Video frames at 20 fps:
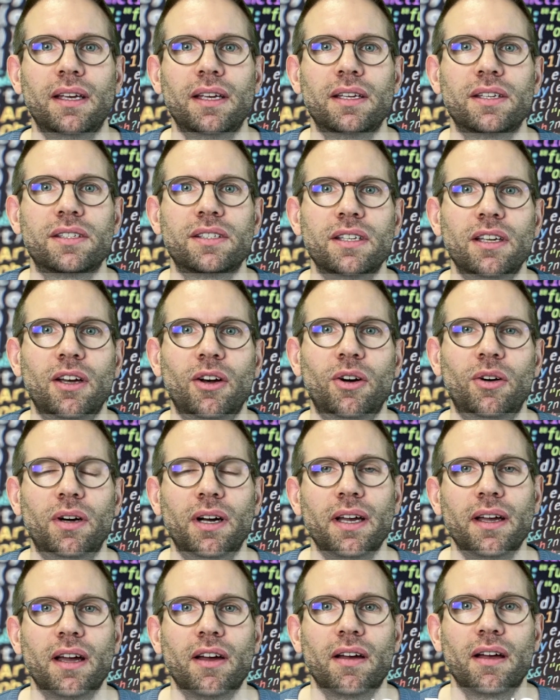
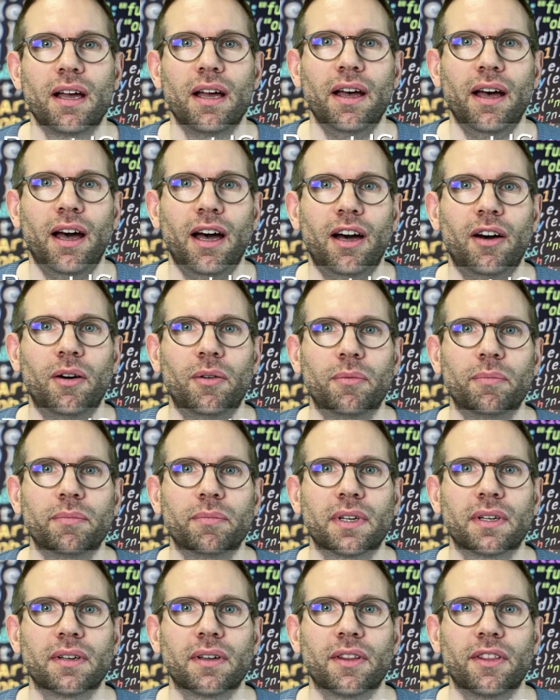So
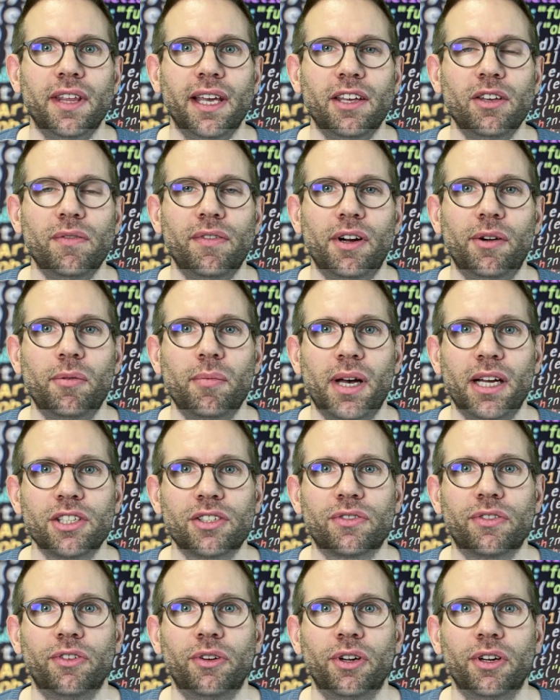thank you very
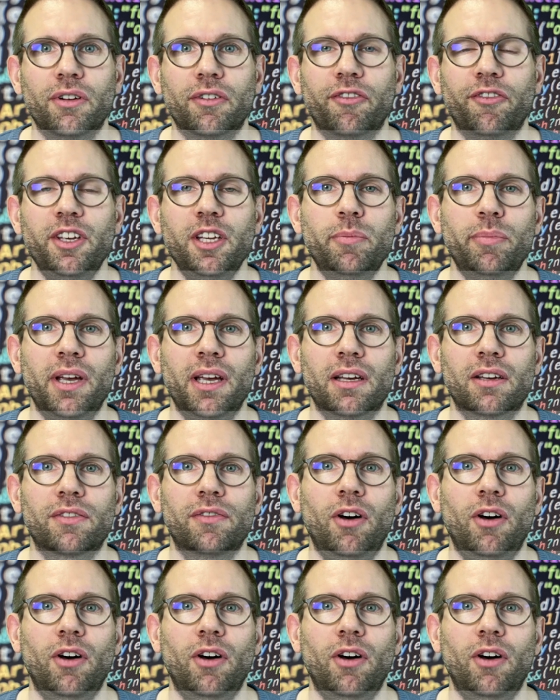much for your feedback